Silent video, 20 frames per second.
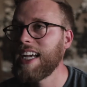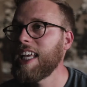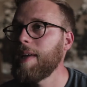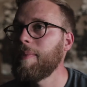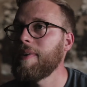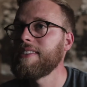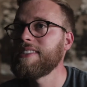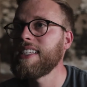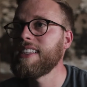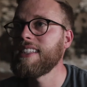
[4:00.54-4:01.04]
I
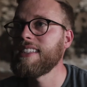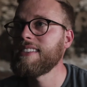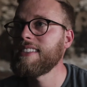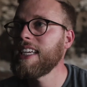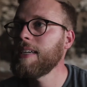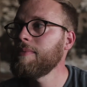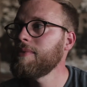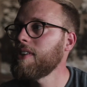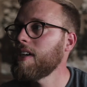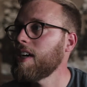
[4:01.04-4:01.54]
keep on saying the
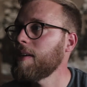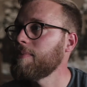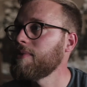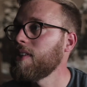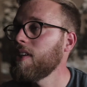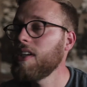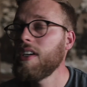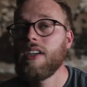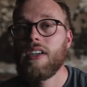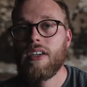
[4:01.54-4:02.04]
same jobs.
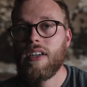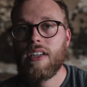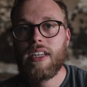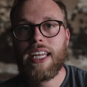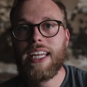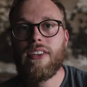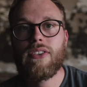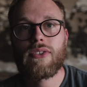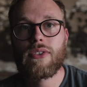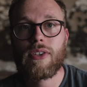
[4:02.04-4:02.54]

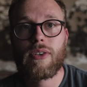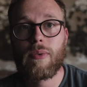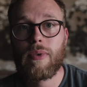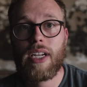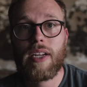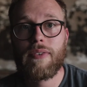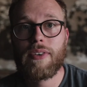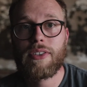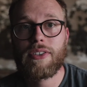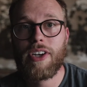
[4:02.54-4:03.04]
Insert
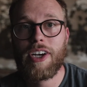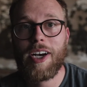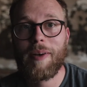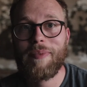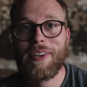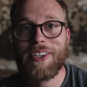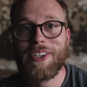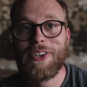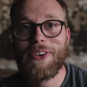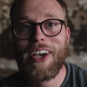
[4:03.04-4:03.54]
whatever job
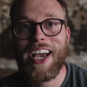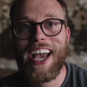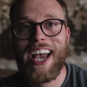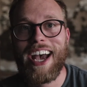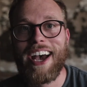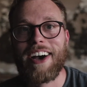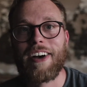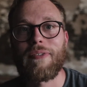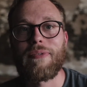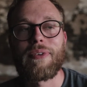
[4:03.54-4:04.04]
that you
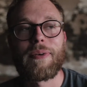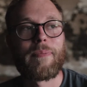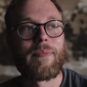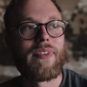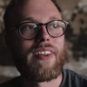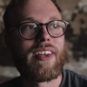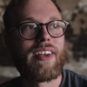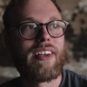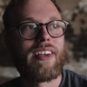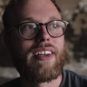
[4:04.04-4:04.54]
have.
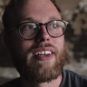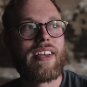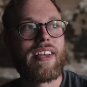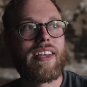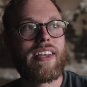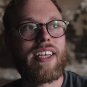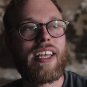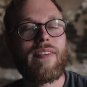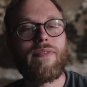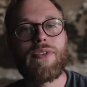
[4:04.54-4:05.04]

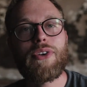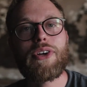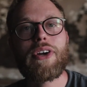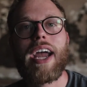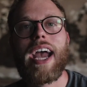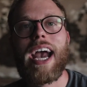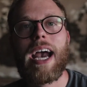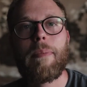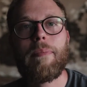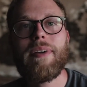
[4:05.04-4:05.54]
If you're
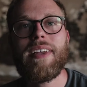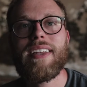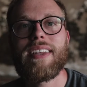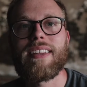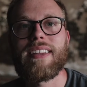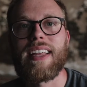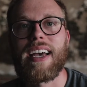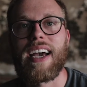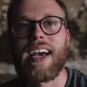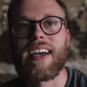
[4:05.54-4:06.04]
happy
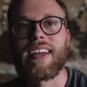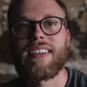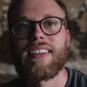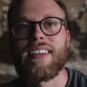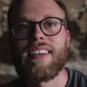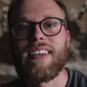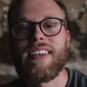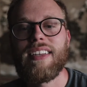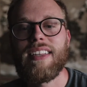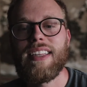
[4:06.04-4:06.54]
in that,
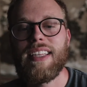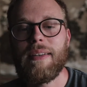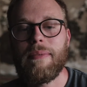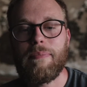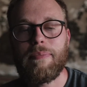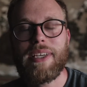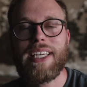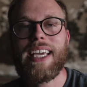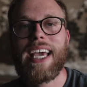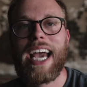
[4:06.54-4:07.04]
then
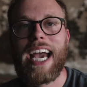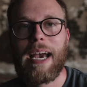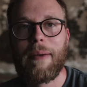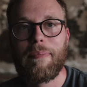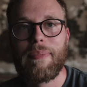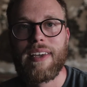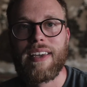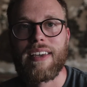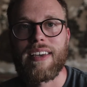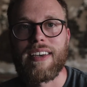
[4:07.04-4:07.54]
be
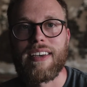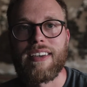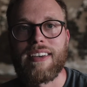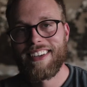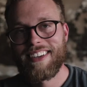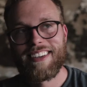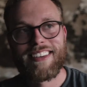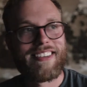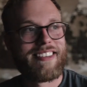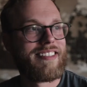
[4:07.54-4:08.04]
happy.
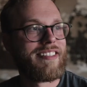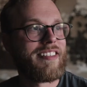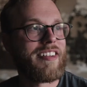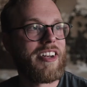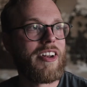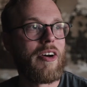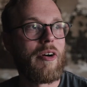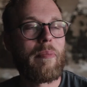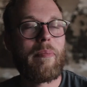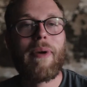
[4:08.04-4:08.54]
You
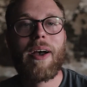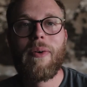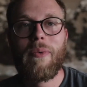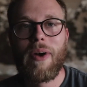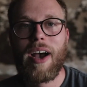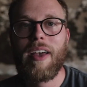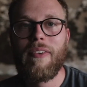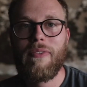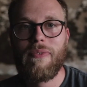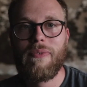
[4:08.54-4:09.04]
know, my
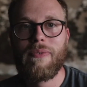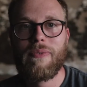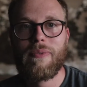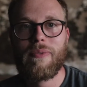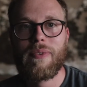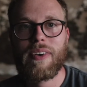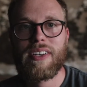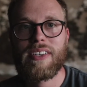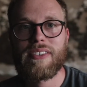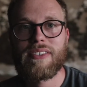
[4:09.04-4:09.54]
wife
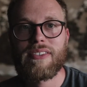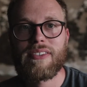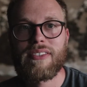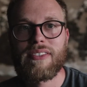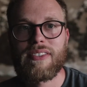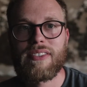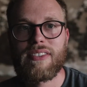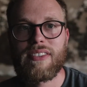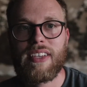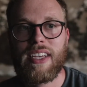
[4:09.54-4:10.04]

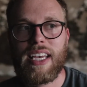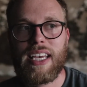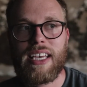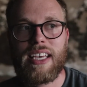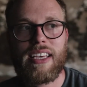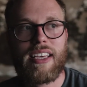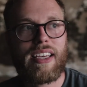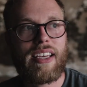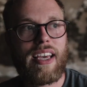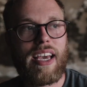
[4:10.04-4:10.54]
was
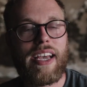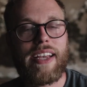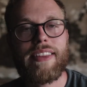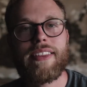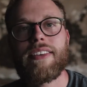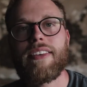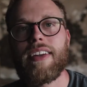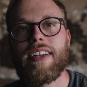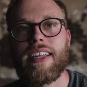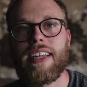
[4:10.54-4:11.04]
a
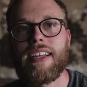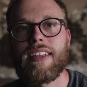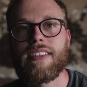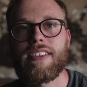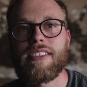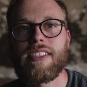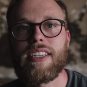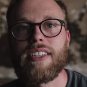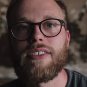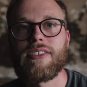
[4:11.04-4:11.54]
8th grade
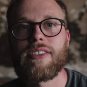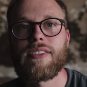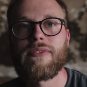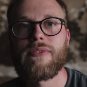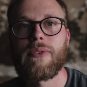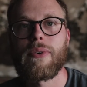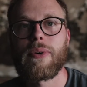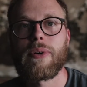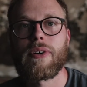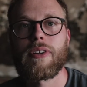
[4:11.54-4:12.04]
English teacher
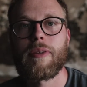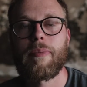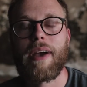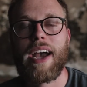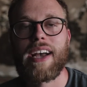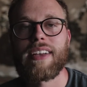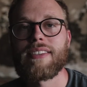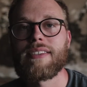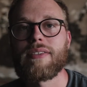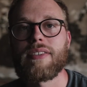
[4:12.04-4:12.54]
for the
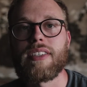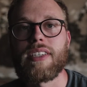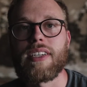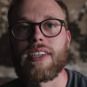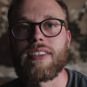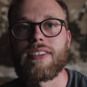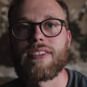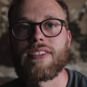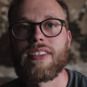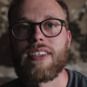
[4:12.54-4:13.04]
past 3
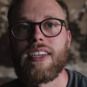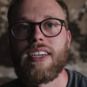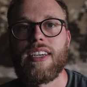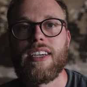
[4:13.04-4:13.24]
years.